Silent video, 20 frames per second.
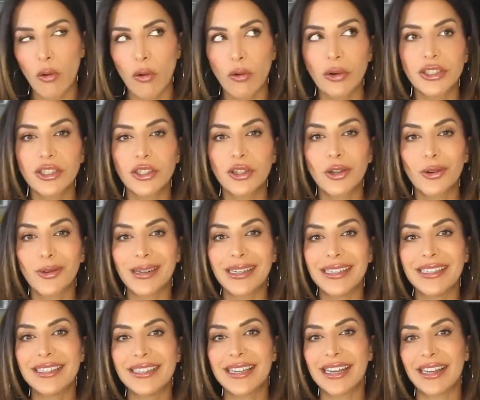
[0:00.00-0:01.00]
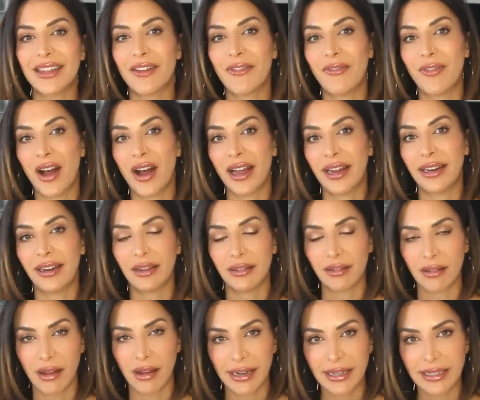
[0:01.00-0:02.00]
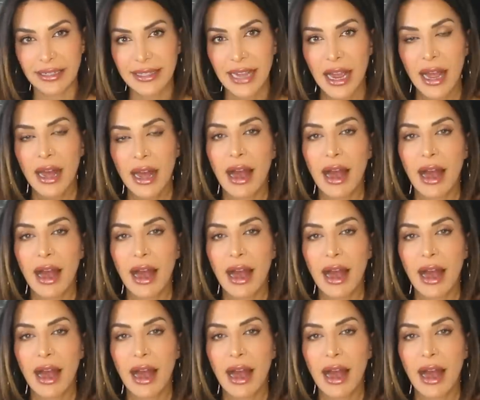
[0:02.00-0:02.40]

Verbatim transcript: or to crease in the fine lines.